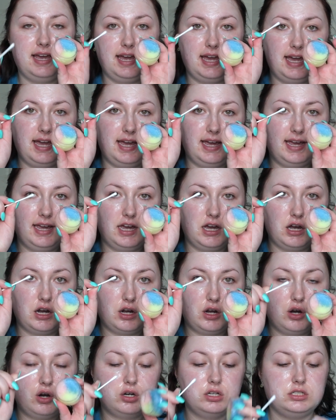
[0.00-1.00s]
a
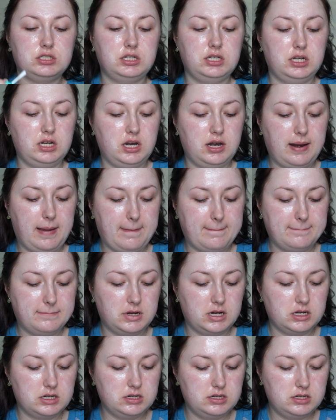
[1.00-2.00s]
cotton
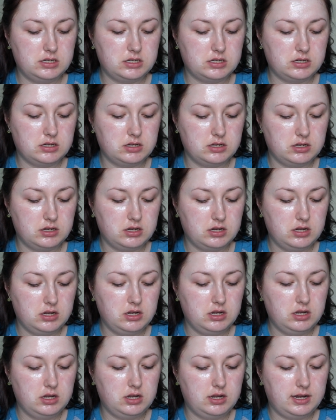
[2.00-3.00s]
bud
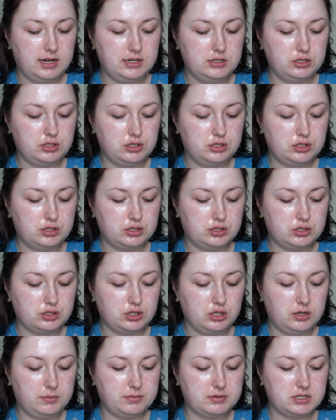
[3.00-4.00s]
and just
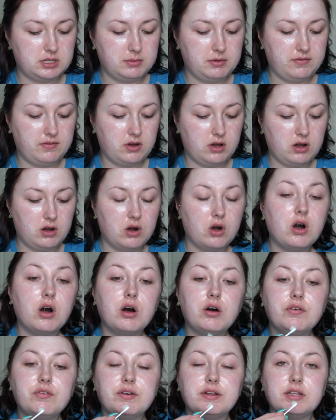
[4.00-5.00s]
scoop some of it
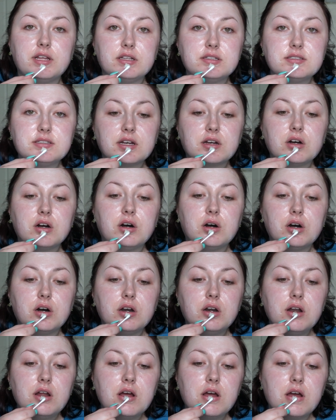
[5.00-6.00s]
off and then stick it
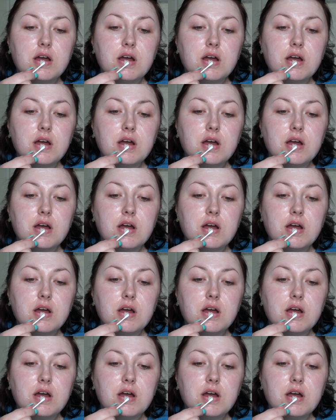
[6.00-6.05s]
on.